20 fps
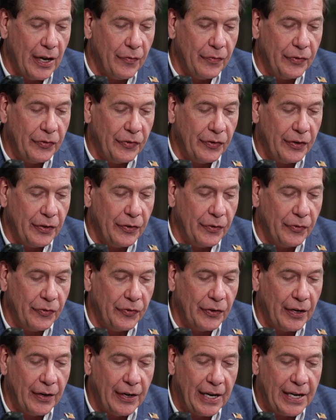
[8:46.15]
obviously,
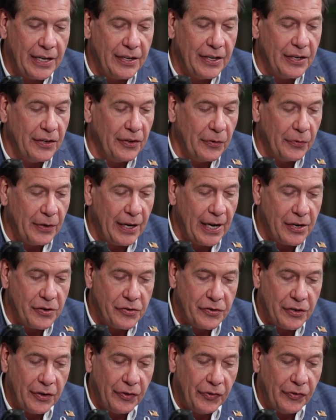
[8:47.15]
there's 18
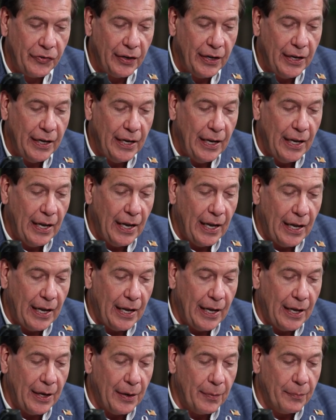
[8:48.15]
locations.
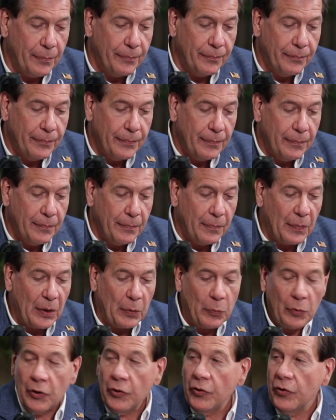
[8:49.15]

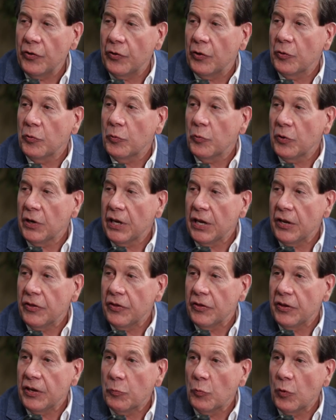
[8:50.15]

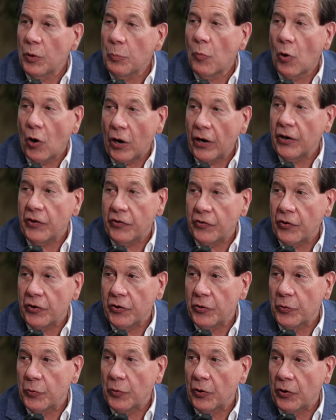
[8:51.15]
What markets are
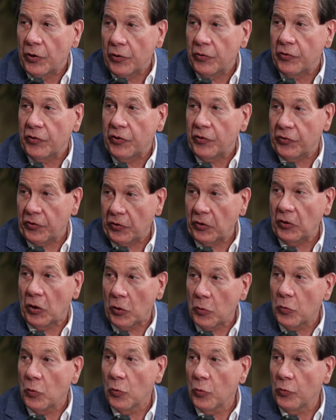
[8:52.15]
you, or is this
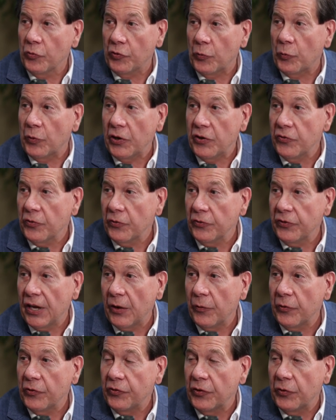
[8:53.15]
local, is it regional?
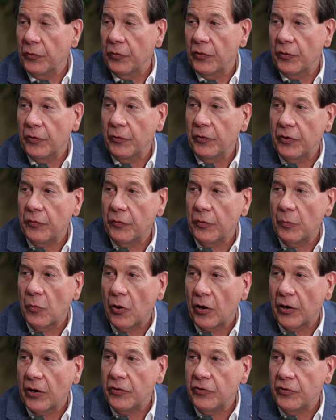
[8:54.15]
Tell us of the different
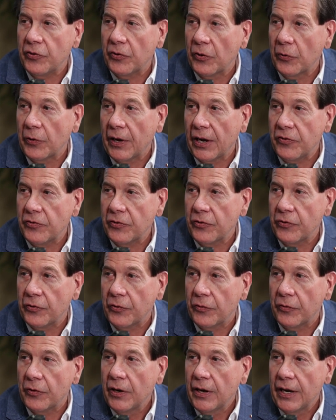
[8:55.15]
markets your locations
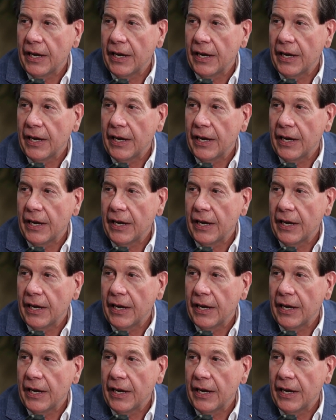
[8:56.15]
are